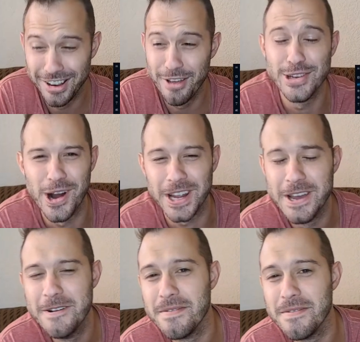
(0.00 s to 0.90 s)
Dippy
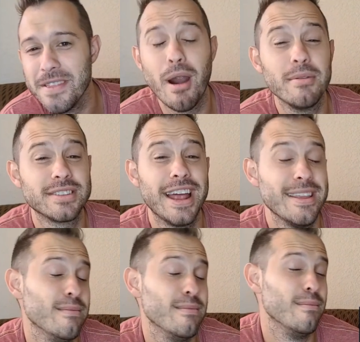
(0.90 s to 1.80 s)
Dog. I promise
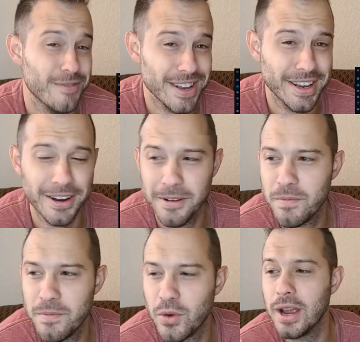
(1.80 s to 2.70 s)
I didn't move in here,
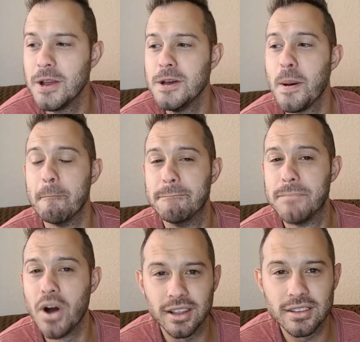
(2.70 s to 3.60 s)
okay?
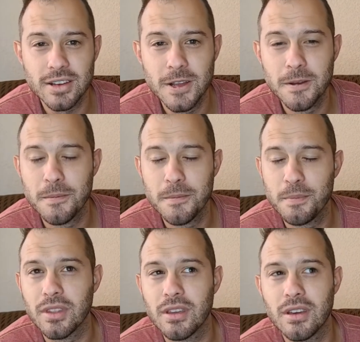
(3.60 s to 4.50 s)
But,
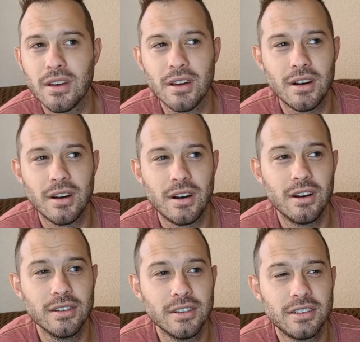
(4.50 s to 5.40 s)

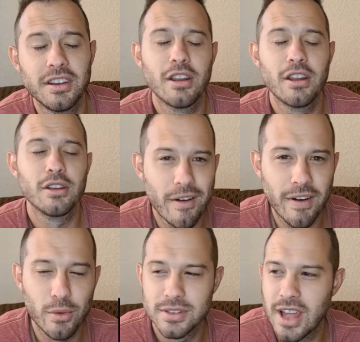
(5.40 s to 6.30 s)
uh, the Citadel's
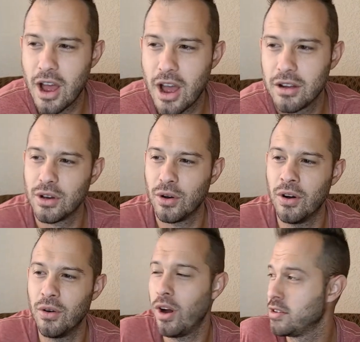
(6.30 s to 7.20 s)
Wi-Fi was down,
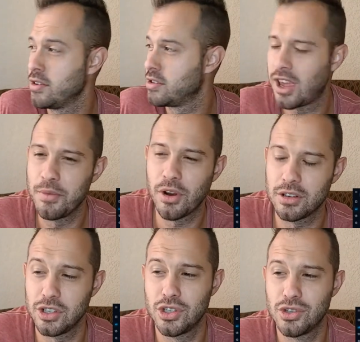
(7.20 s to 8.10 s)
so I just came
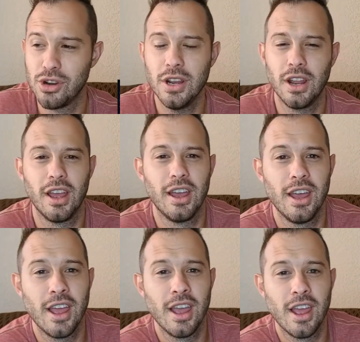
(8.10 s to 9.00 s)
across the street
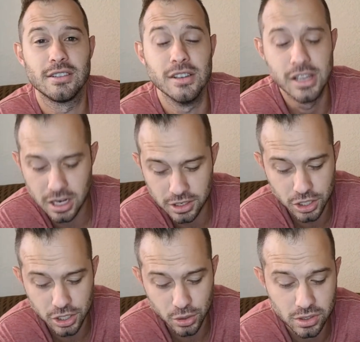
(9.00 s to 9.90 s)
and
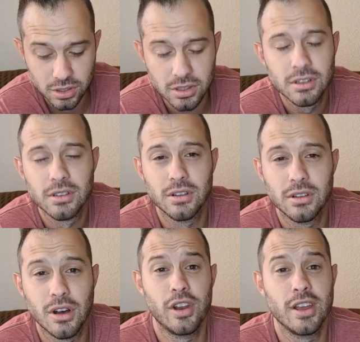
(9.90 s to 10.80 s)
needed to use
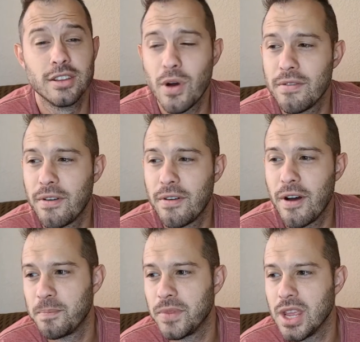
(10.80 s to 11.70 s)
the Holiday Inn's
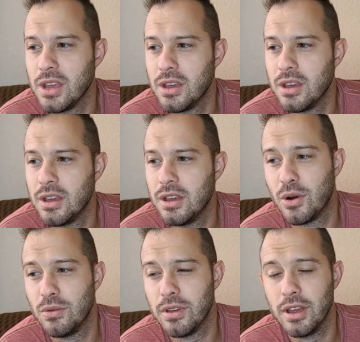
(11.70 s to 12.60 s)
Wi-Fi
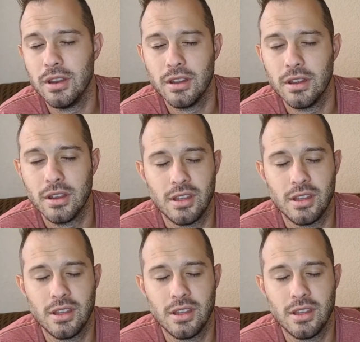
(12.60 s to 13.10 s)
so that